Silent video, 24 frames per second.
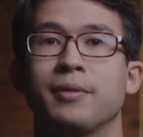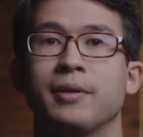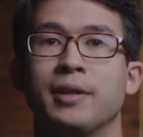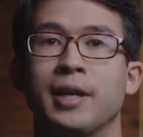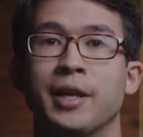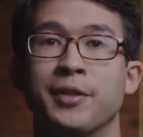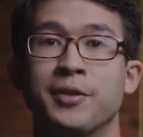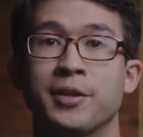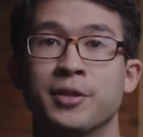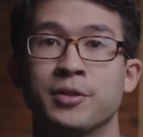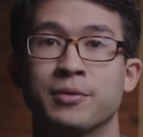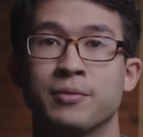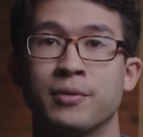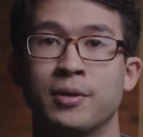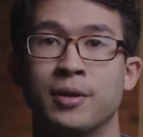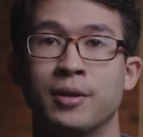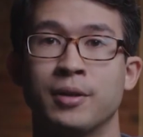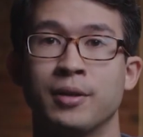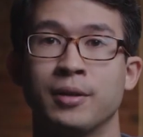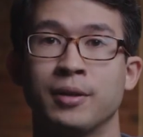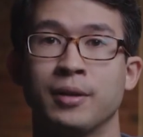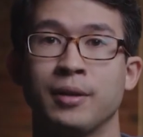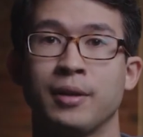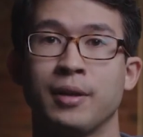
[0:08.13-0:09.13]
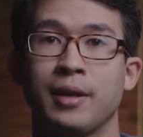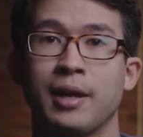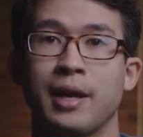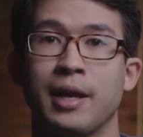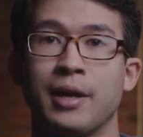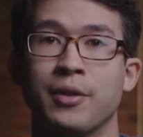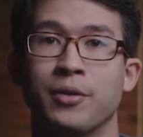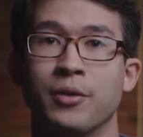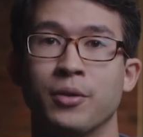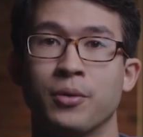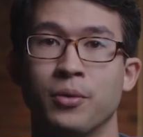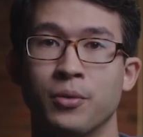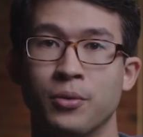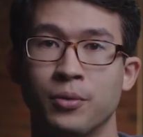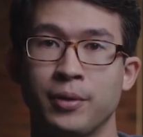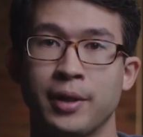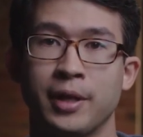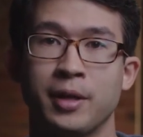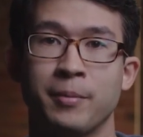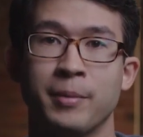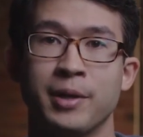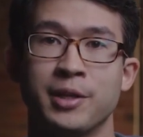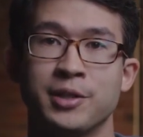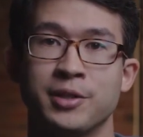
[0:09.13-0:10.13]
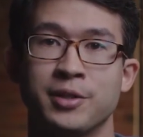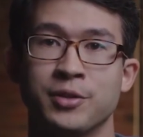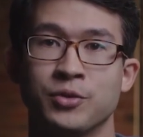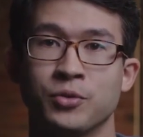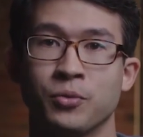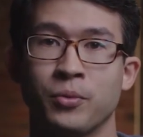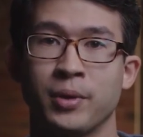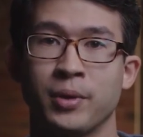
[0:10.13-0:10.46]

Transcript: Get this wrong, and the whole animation is a